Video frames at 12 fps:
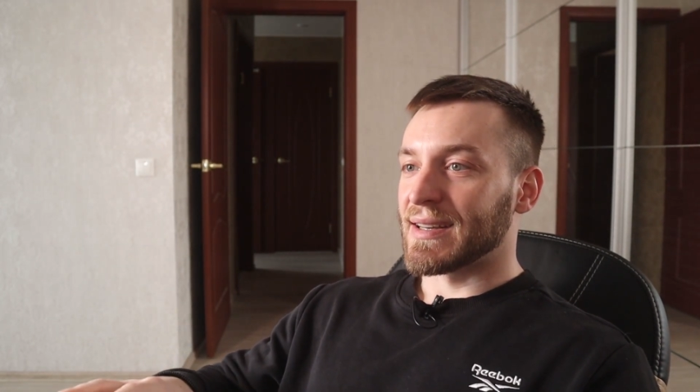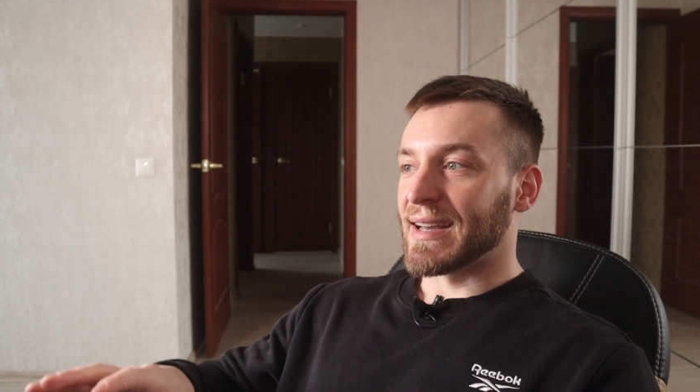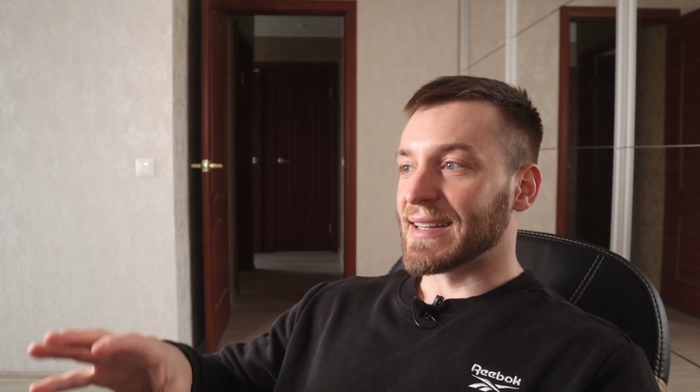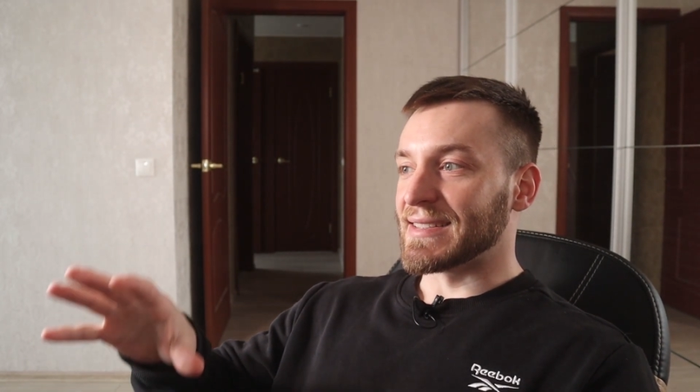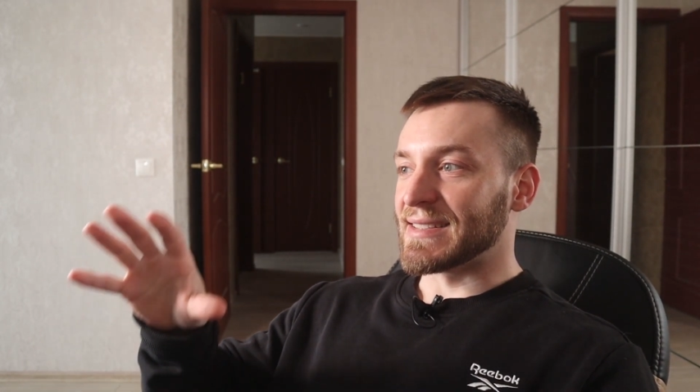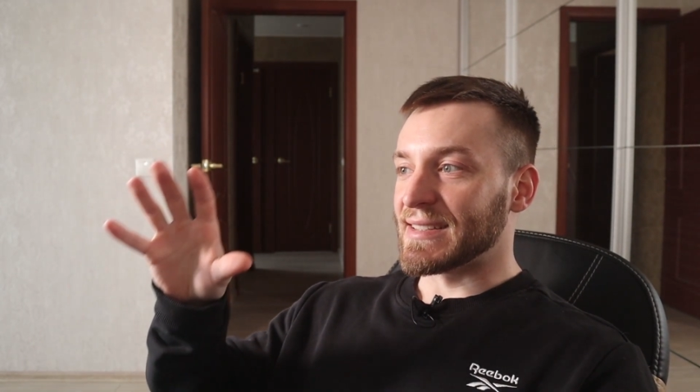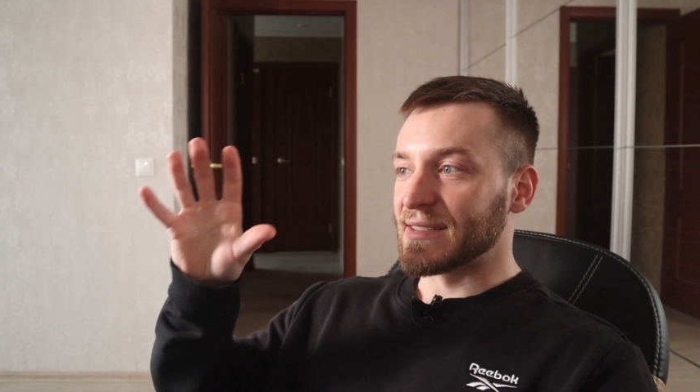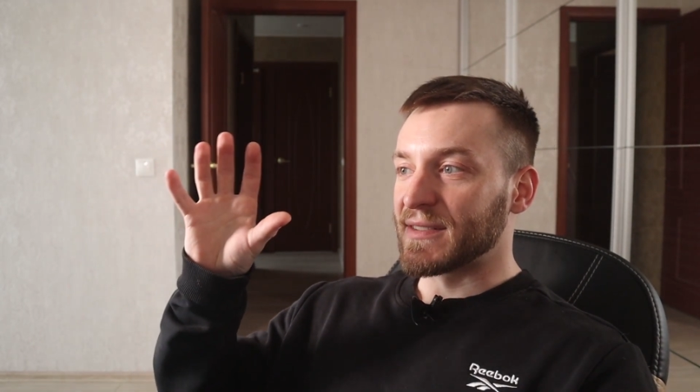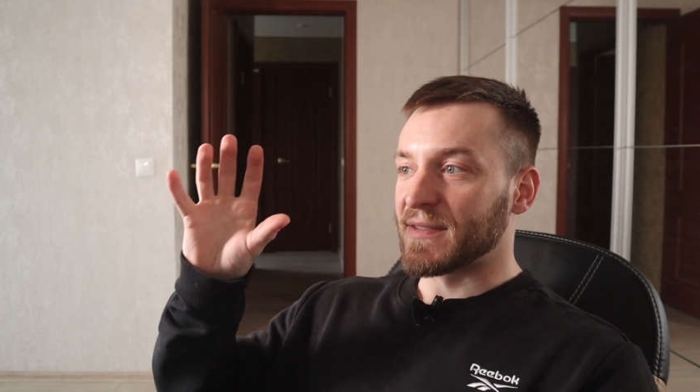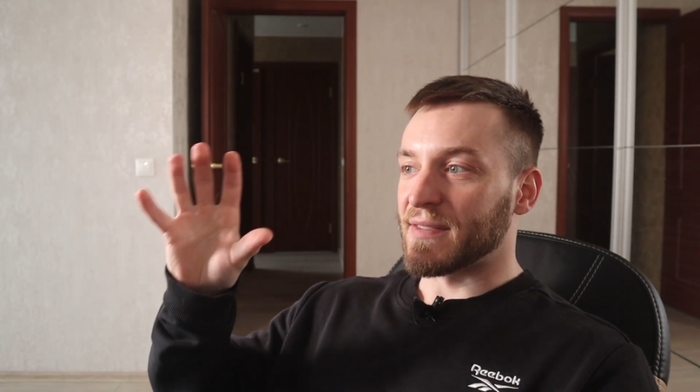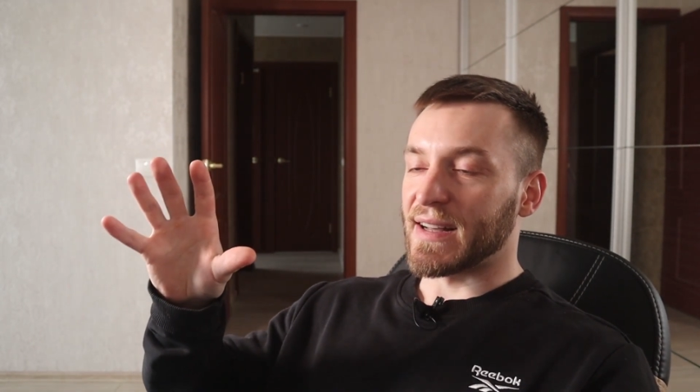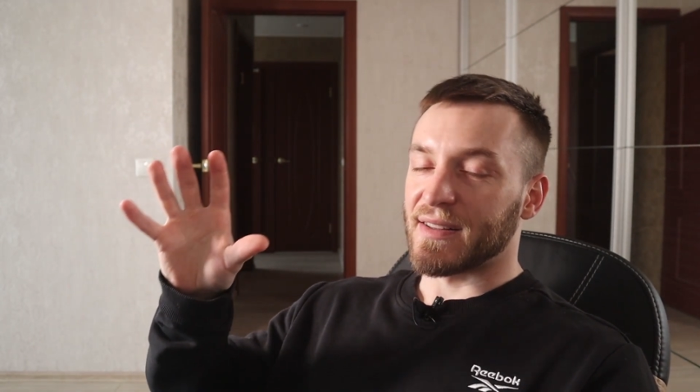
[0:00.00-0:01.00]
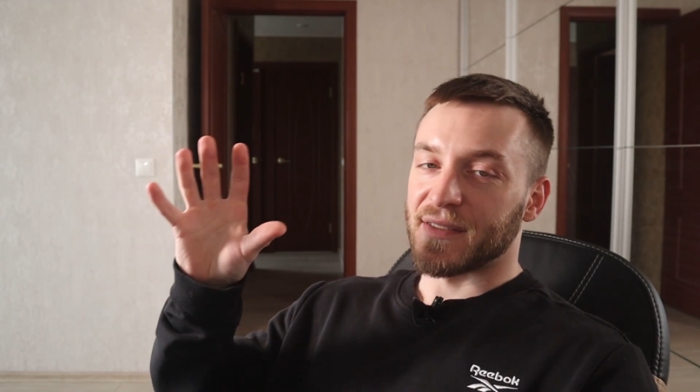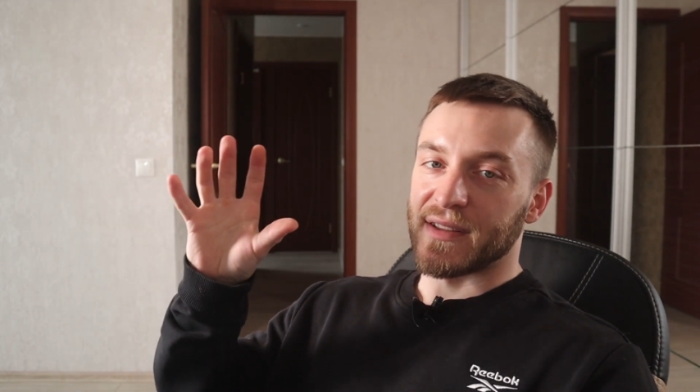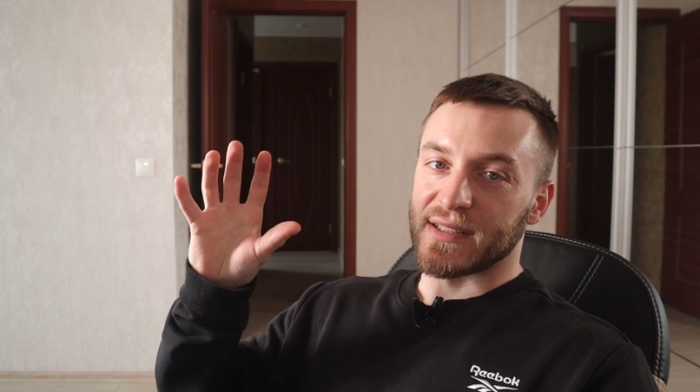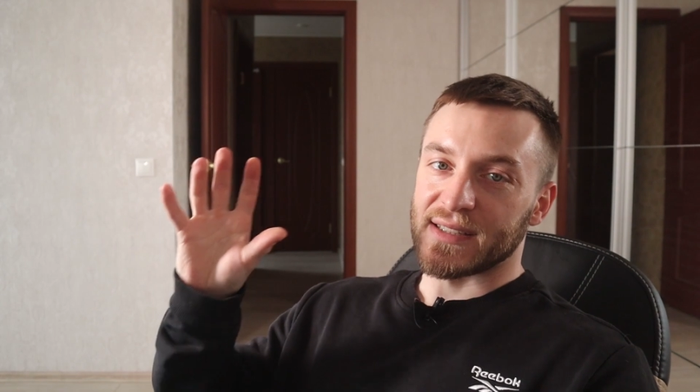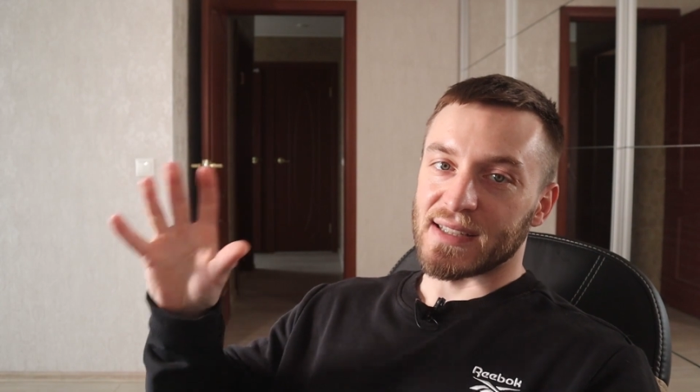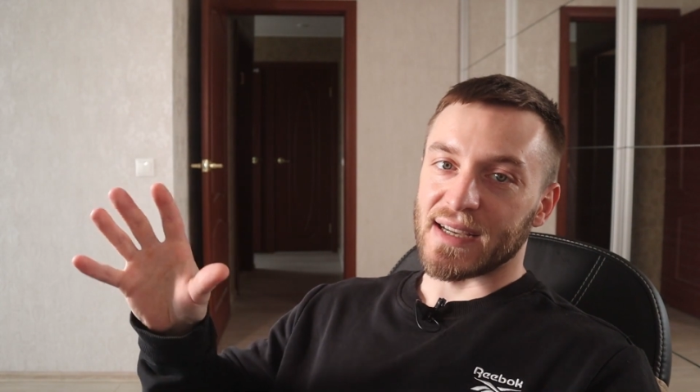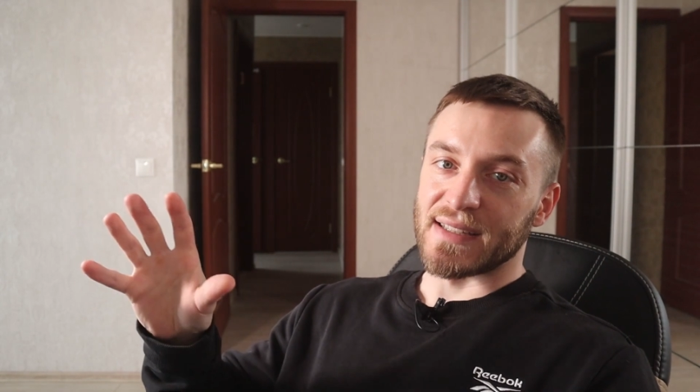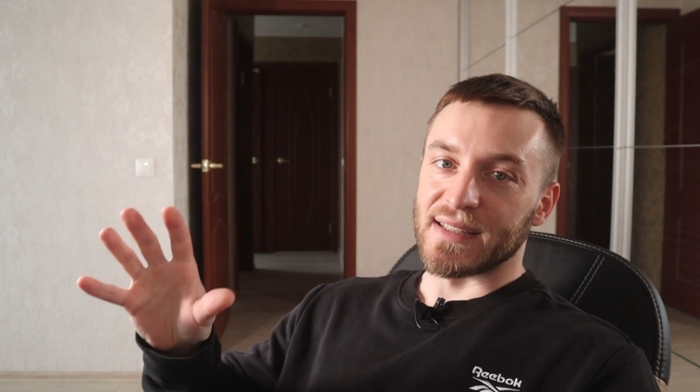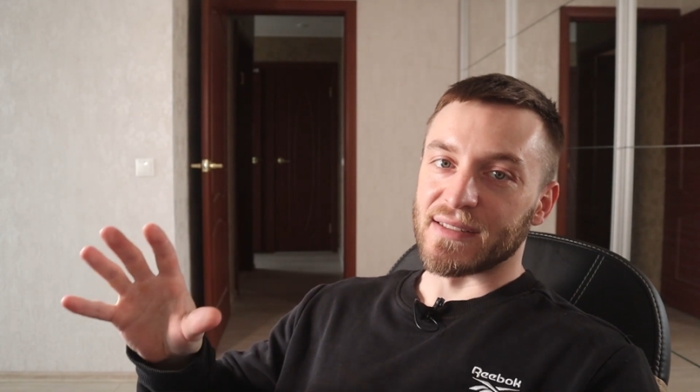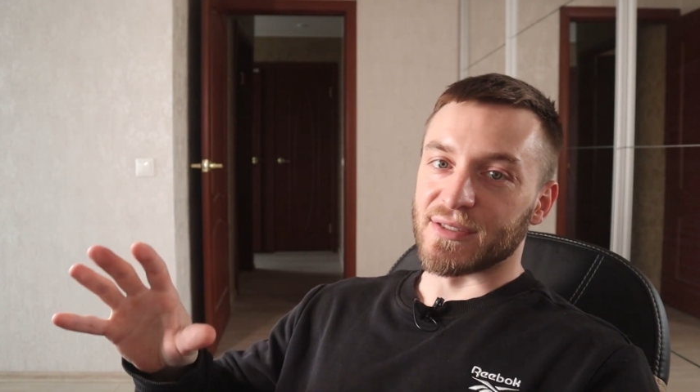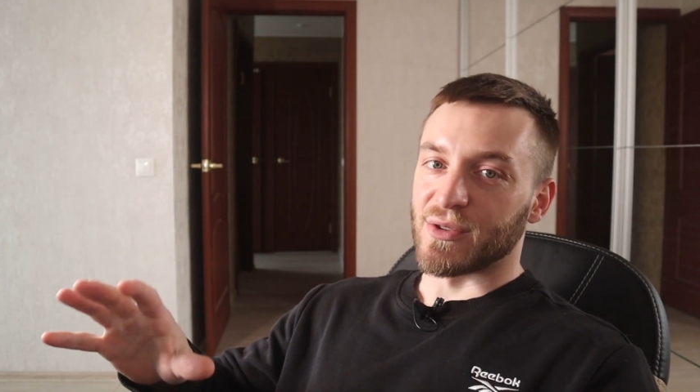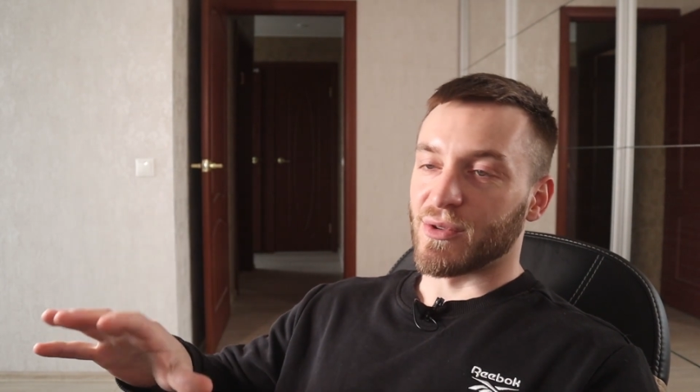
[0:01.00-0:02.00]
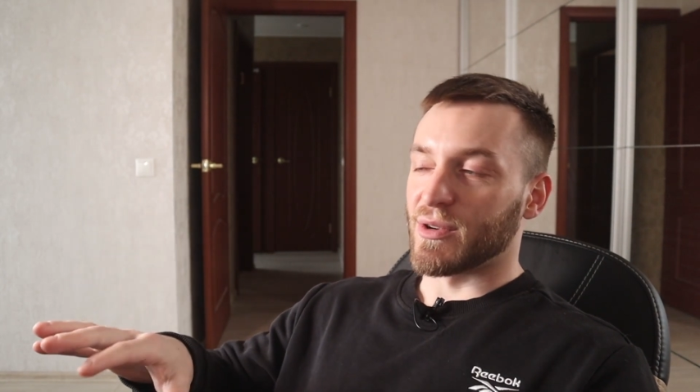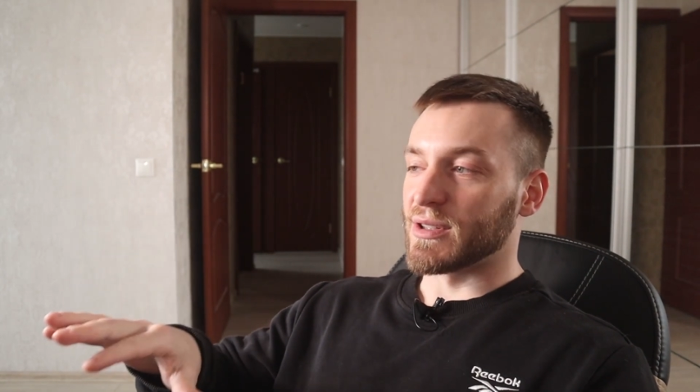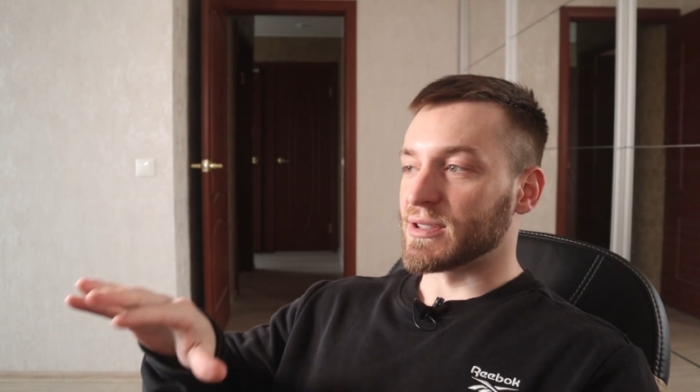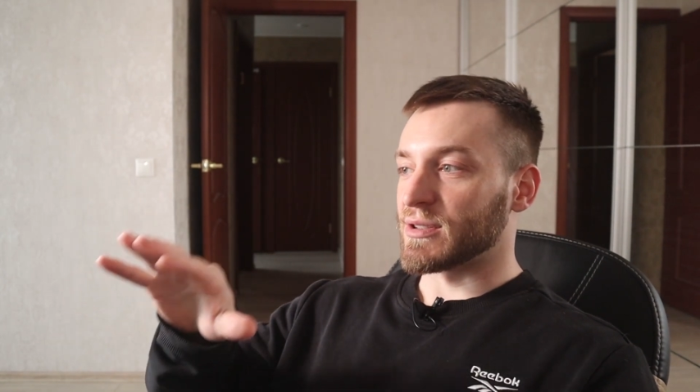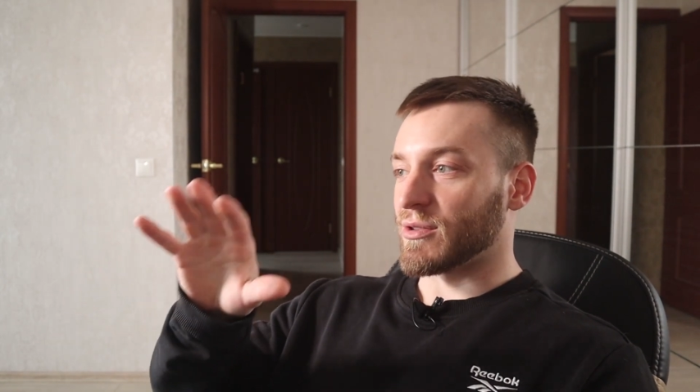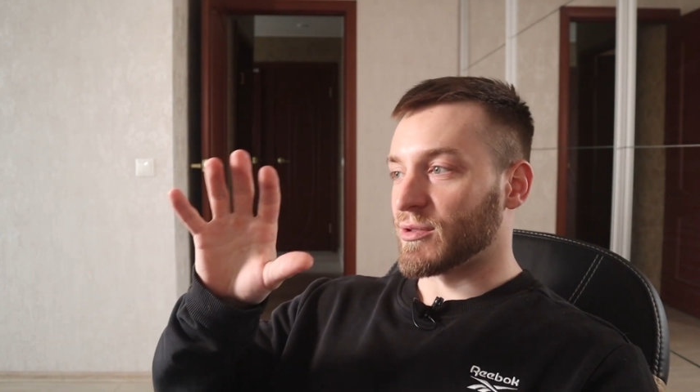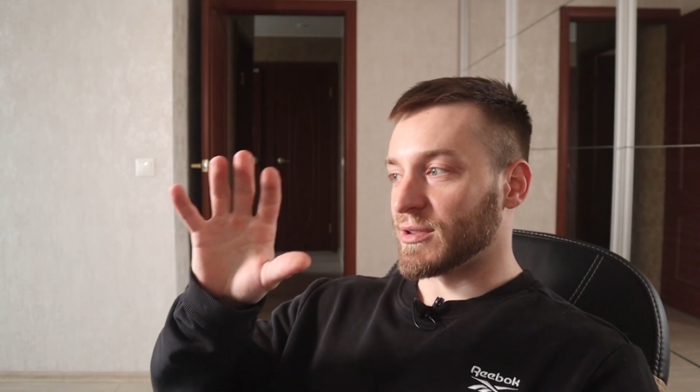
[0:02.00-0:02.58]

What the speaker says: and still felt the side deltoids